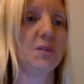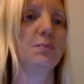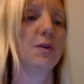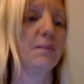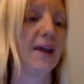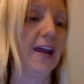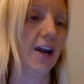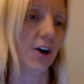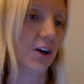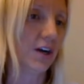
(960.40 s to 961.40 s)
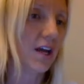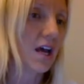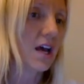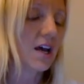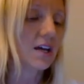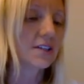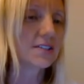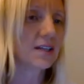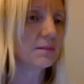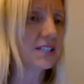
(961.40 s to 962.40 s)
to prepare.
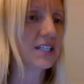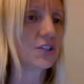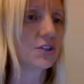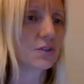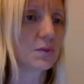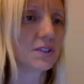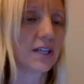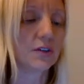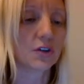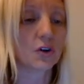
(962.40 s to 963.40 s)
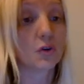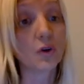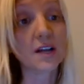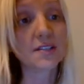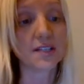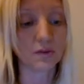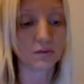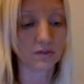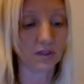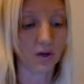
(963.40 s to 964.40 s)
Some teachers will tell you to cross
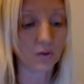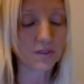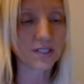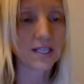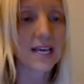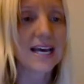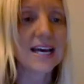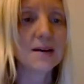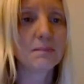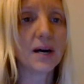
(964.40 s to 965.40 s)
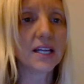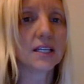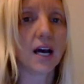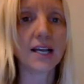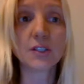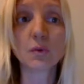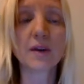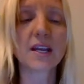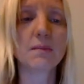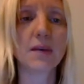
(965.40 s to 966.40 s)
out notes, but I don't
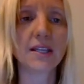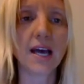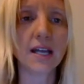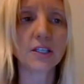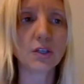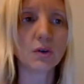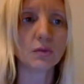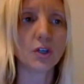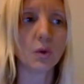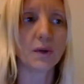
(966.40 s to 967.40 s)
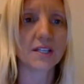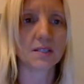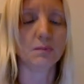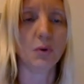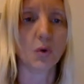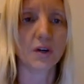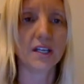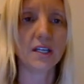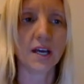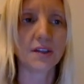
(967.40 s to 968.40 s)
recommend that. You don't know what is
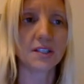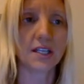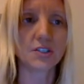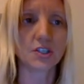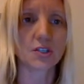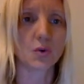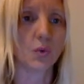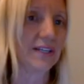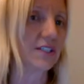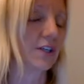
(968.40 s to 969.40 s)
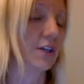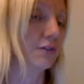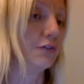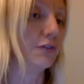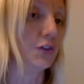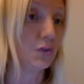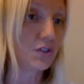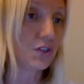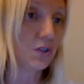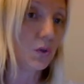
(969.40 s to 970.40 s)
important. I think that's just going to
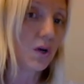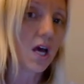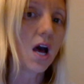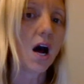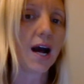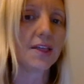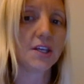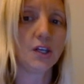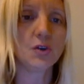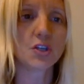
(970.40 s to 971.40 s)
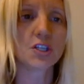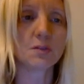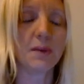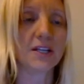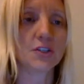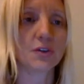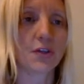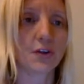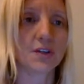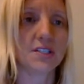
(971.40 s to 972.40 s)
confuse you. I think you should spend your
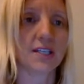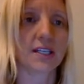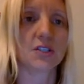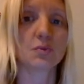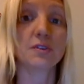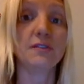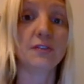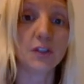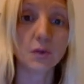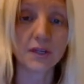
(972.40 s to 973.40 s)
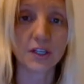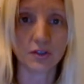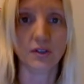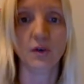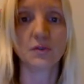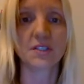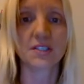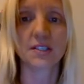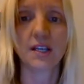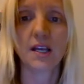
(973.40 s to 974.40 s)
30 seconds reviewing your notes.